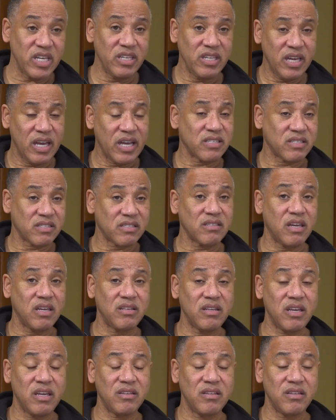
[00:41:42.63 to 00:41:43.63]
Yes,
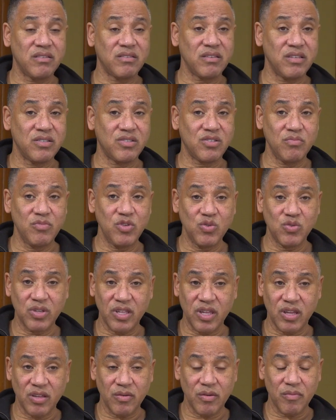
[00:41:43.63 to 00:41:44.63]
and it's the
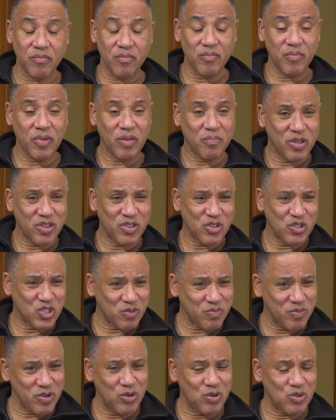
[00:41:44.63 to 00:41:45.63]
music that, but the
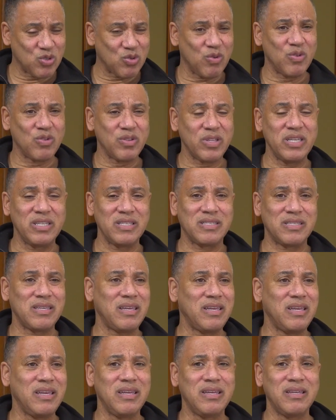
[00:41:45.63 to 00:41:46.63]
spiritual is
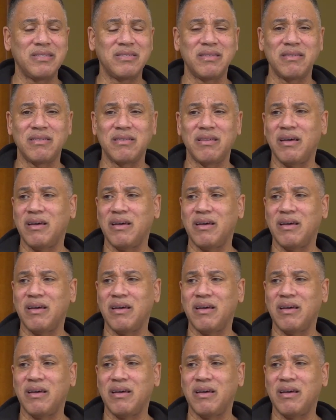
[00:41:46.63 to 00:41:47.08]
in